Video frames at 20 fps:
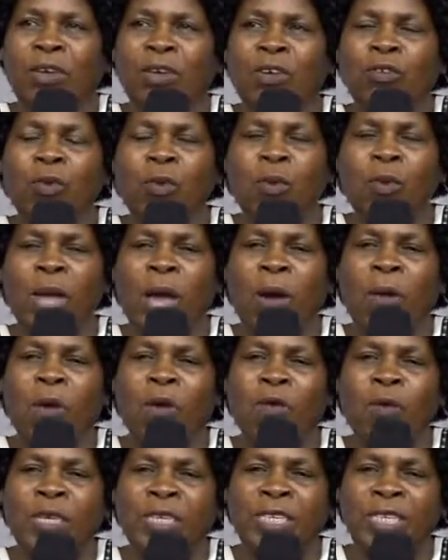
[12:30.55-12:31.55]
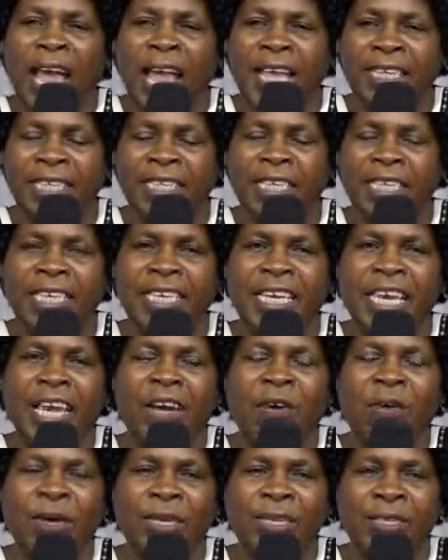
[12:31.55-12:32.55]
So we are always asking a
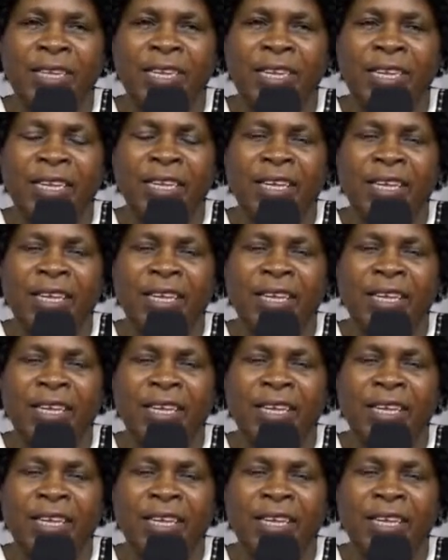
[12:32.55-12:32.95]
question